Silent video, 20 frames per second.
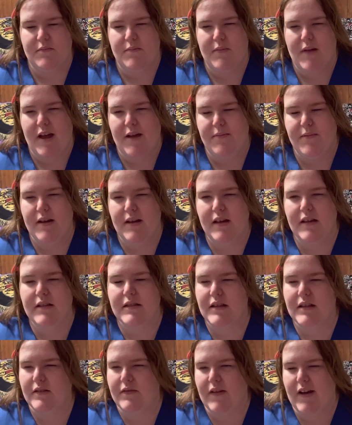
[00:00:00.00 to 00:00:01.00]
My
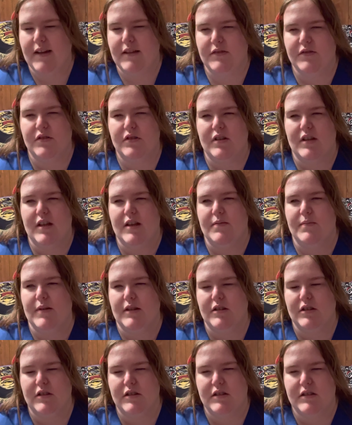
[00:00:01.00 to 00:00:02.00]
biggest advice for the
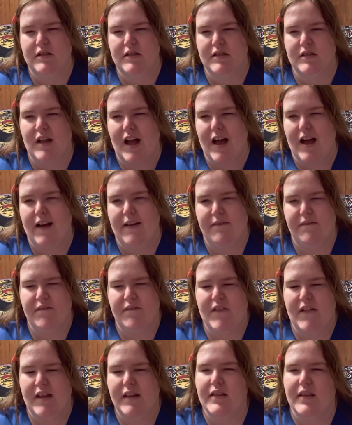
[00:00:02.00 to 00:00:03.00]
admission staff
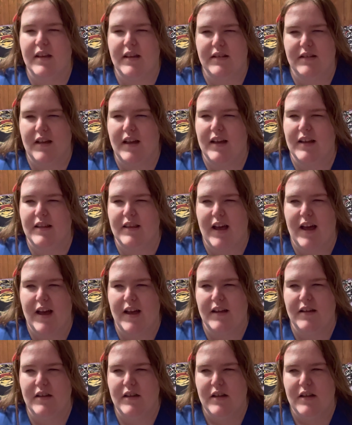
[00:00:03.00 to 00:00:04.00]
and things like that